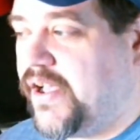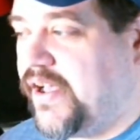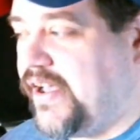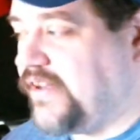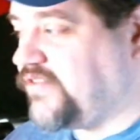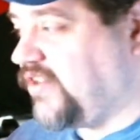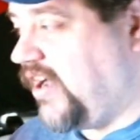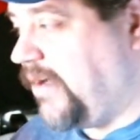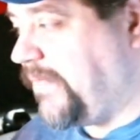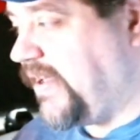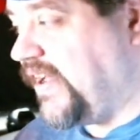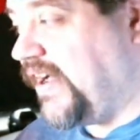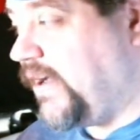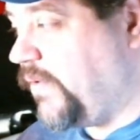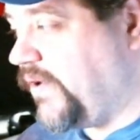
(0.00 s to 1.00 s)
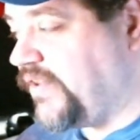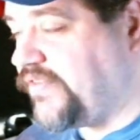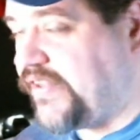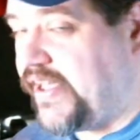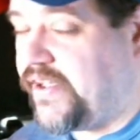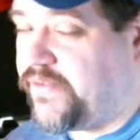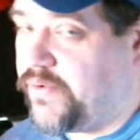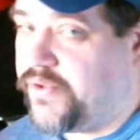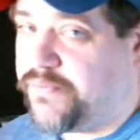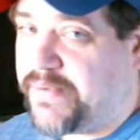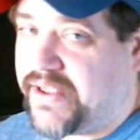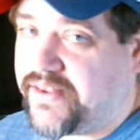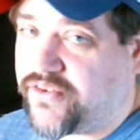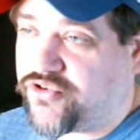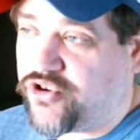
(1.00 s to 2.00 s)
Uh, Tamiya, I want to say, would
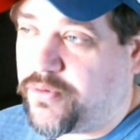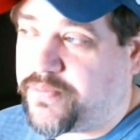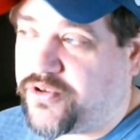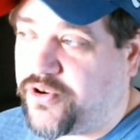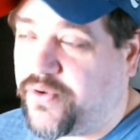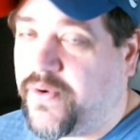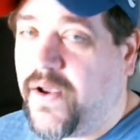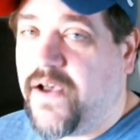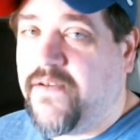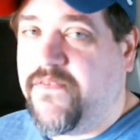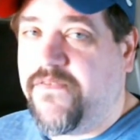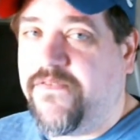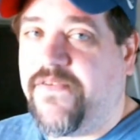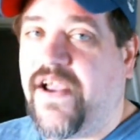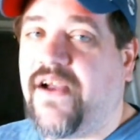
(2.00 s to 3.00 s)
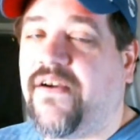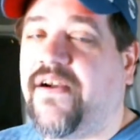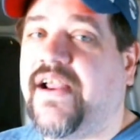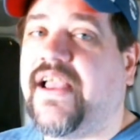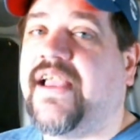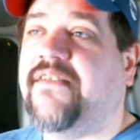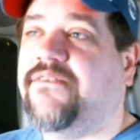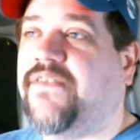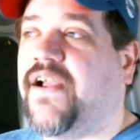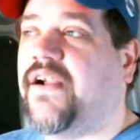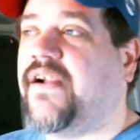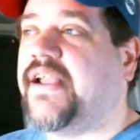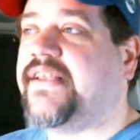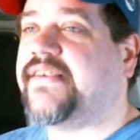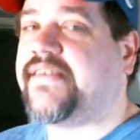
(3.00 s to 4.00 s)
be in this group too. Very,
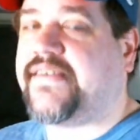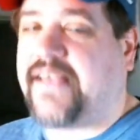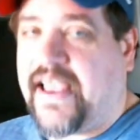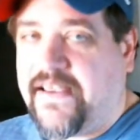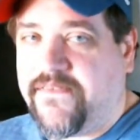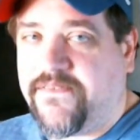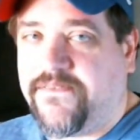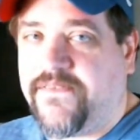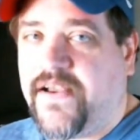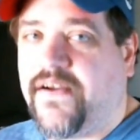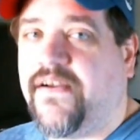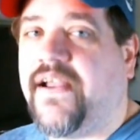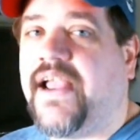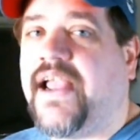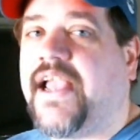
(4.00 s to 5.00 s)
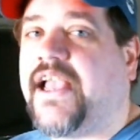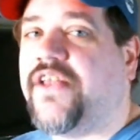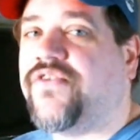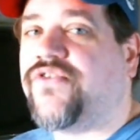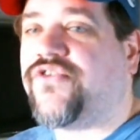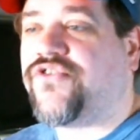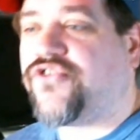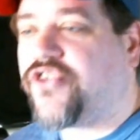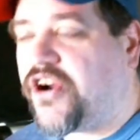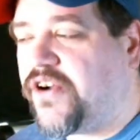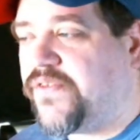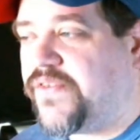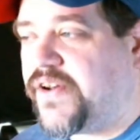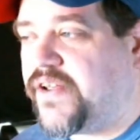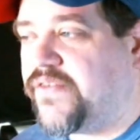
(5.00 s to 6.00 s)
very safe, very
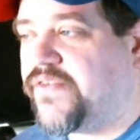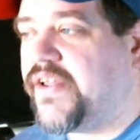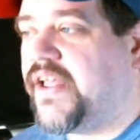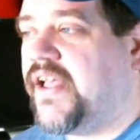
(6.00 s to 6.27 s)
conservative.